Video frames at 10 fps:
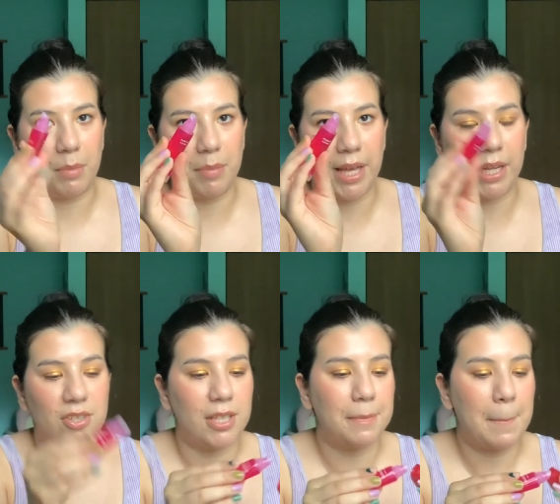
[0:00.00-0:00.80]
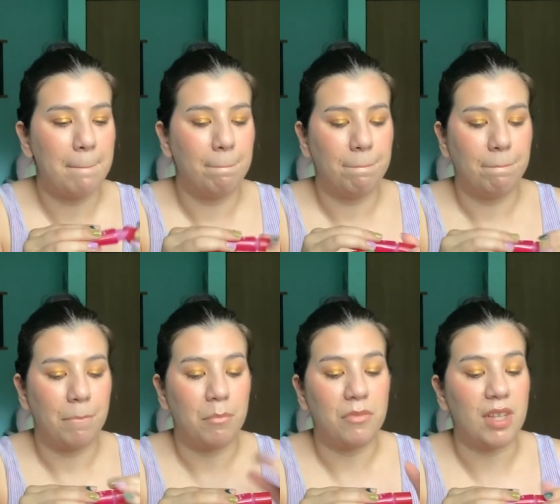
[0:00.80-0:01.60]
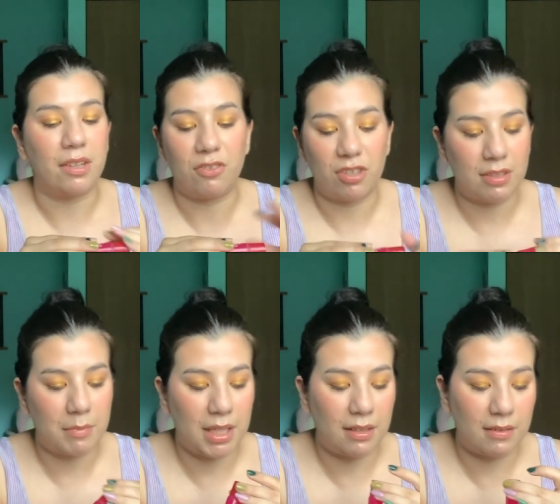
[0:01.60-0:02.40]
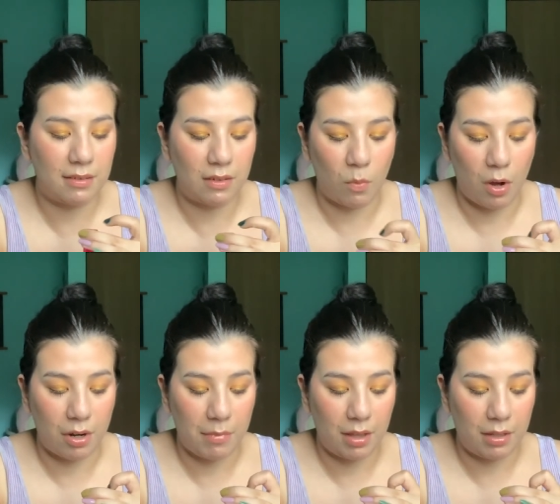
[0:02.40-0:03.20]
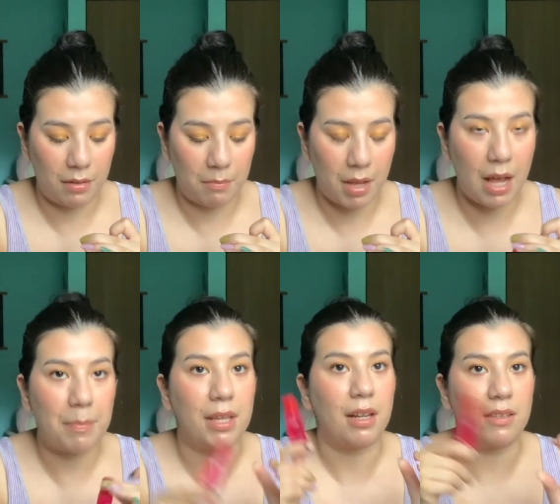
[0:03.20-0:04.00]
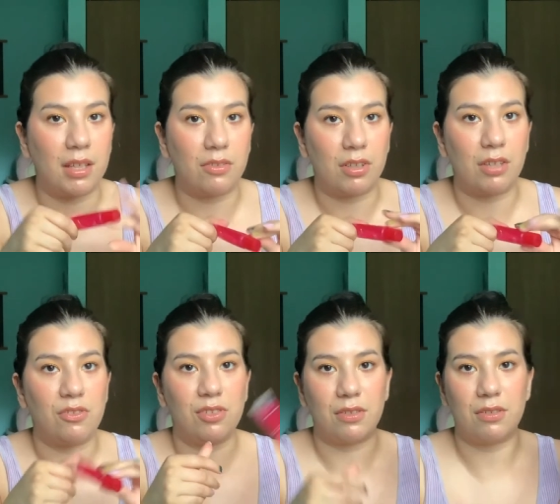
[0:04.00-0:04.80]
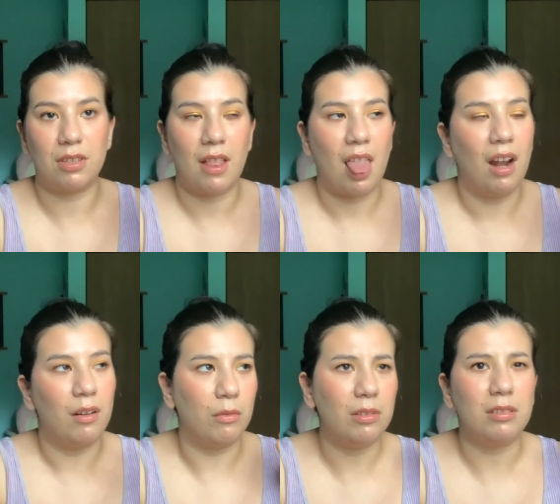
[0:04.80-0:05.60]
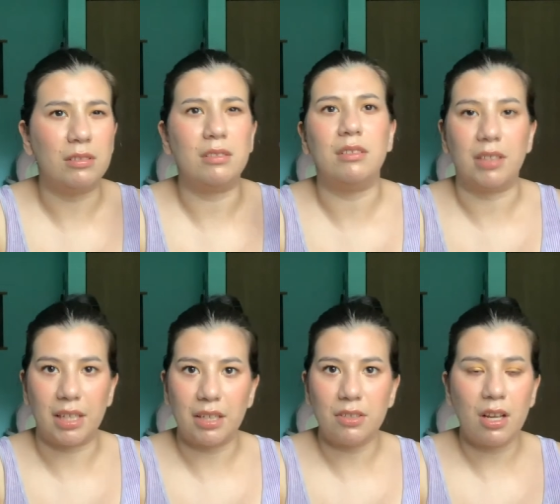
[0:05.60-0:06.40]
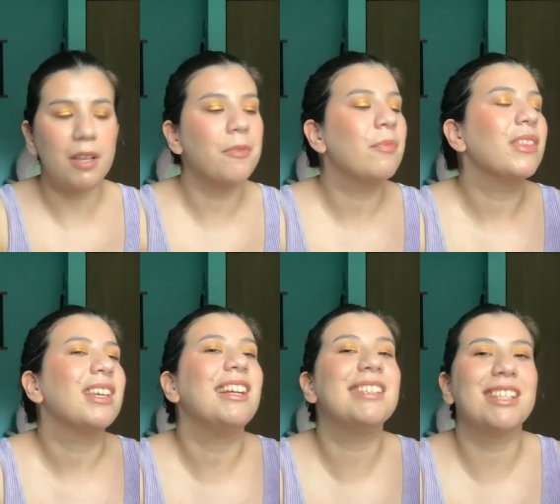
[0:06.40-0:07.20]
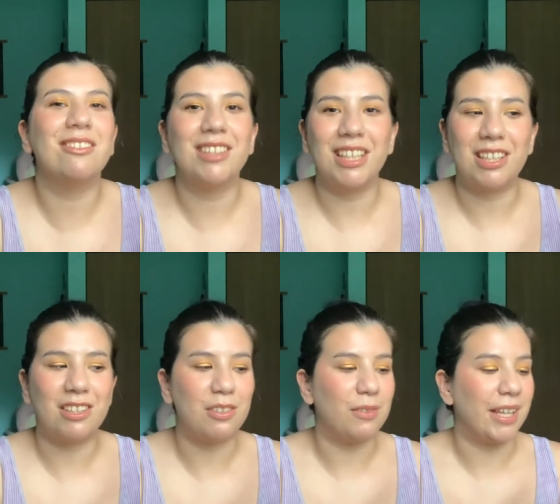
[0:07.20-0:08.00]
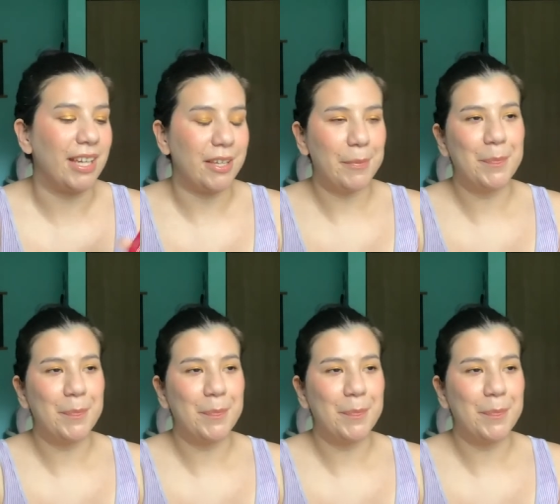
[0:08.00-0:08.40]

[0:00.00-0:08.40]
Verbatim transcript: of packaging. That's just me. This is in Watermelon Pop, and I think it's like a just, ooh, can I talk? It's like a really cute, like,